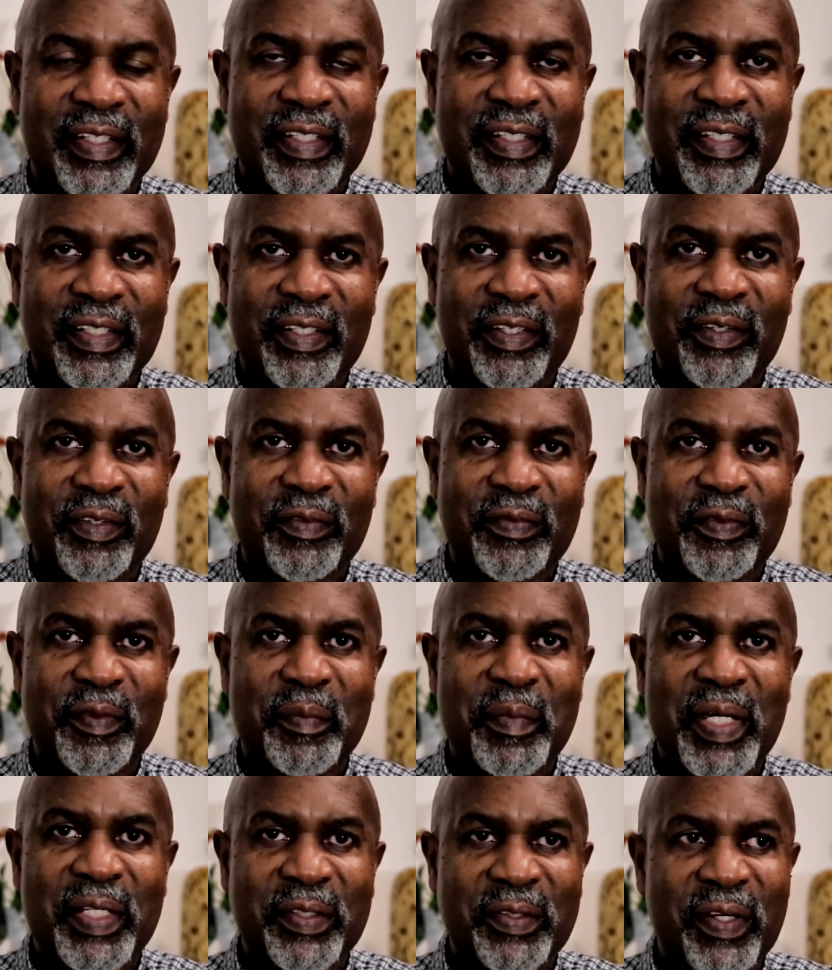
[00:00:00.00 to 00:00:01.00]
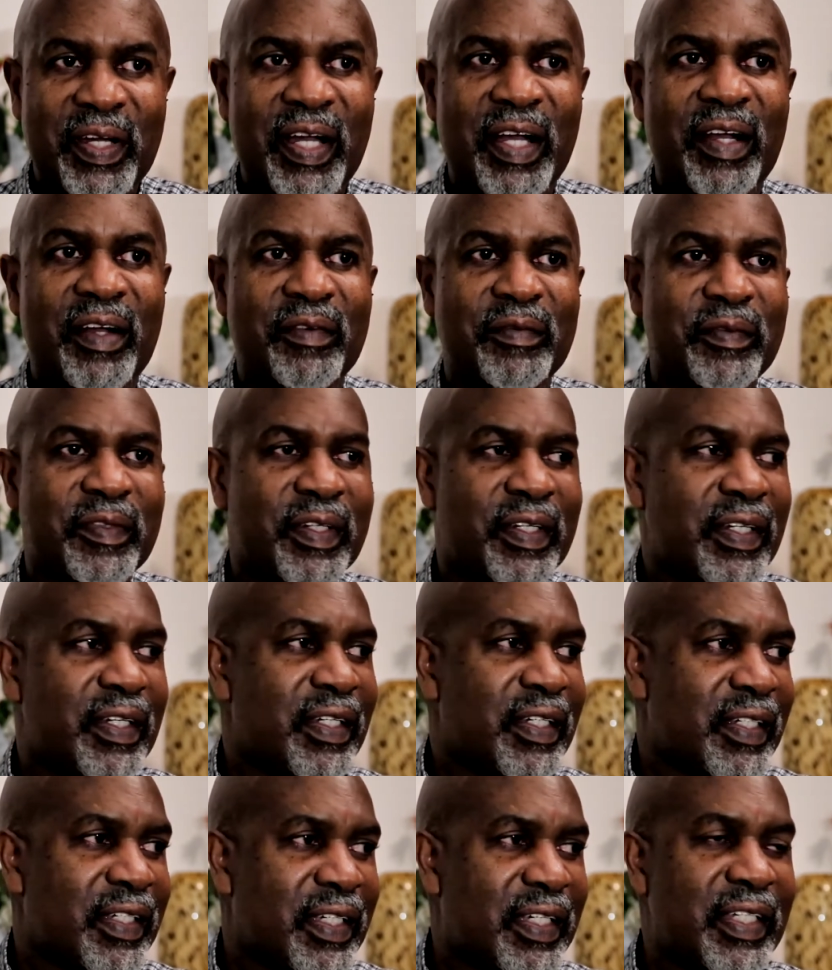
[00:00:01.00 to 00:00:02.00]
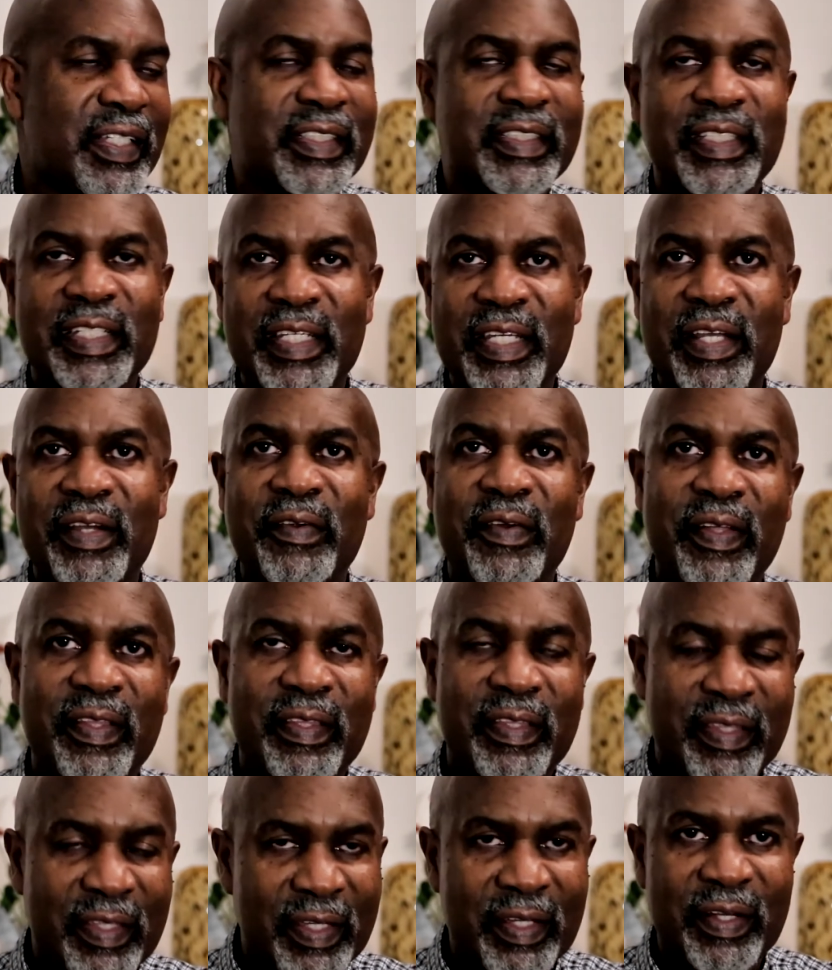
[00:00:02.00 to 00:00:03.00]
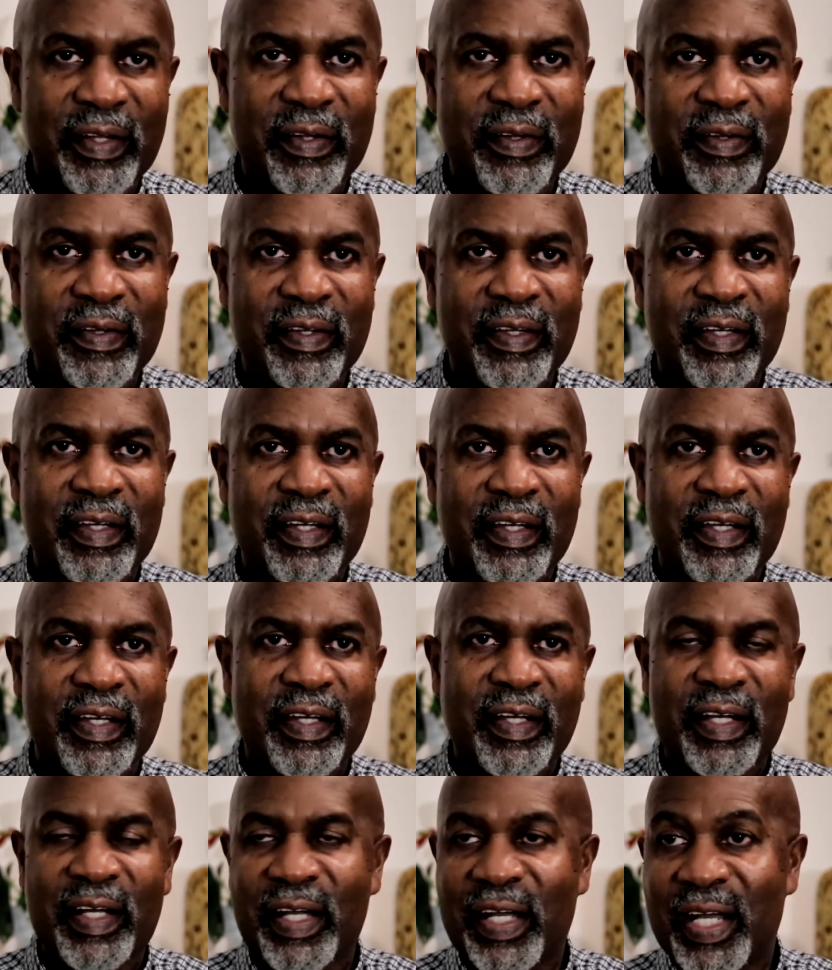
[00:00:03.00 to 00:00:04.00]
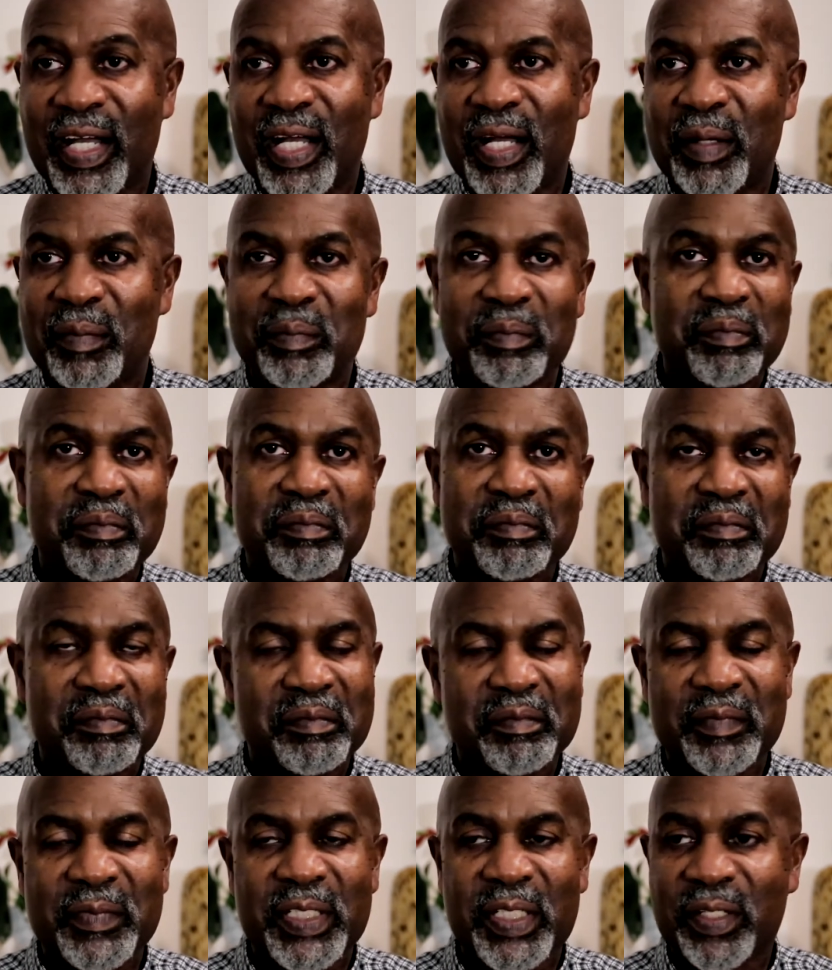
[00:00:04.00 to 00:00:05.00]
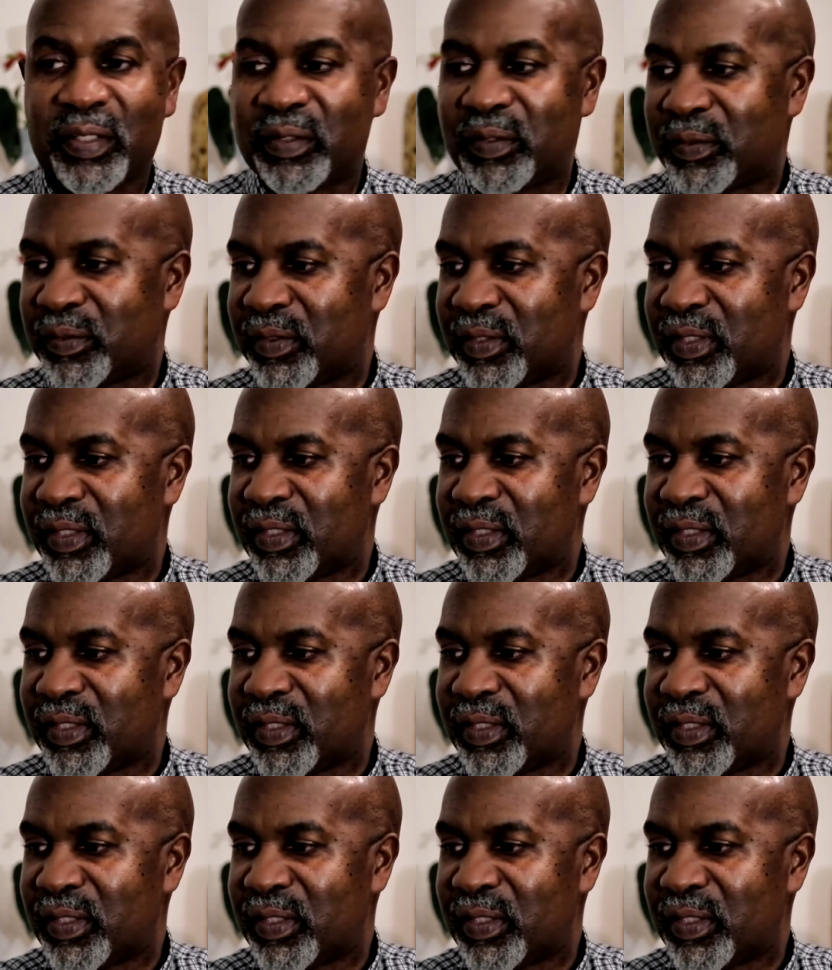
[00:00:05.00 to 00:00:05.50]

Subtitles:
you know, for men to have kids here and there. You know,